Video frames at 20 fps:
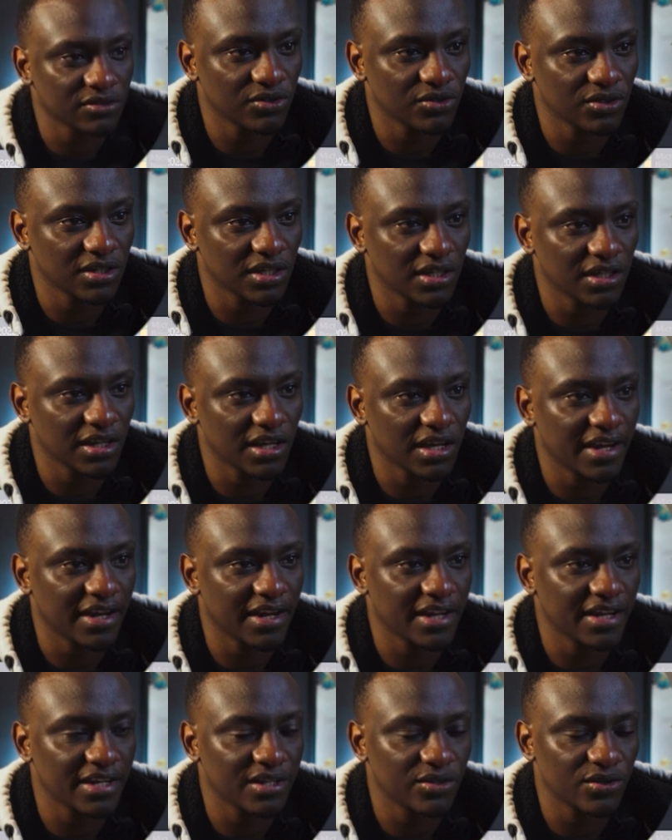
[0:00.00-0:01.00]
okay,
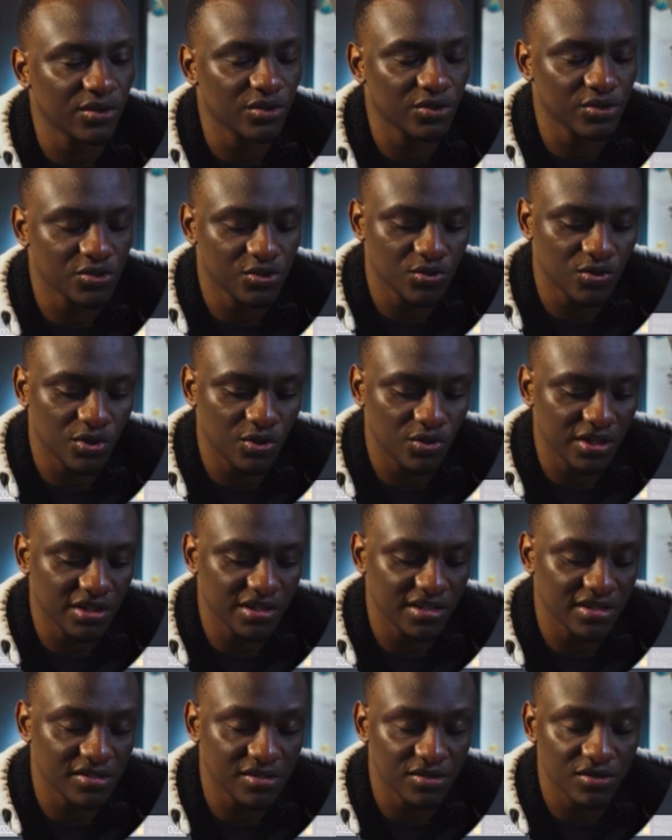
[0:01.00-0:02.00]
and we're going to do a
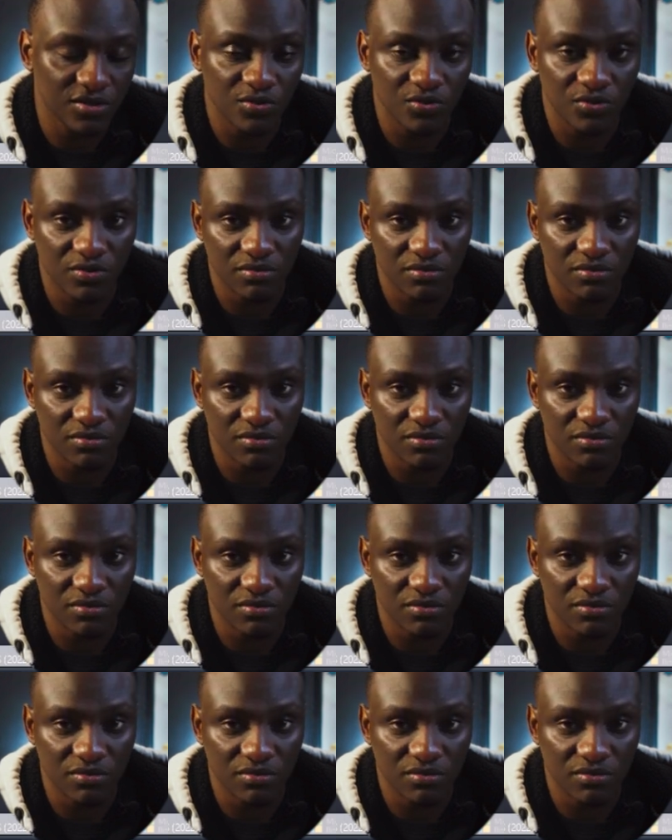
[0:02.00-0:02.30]
radius.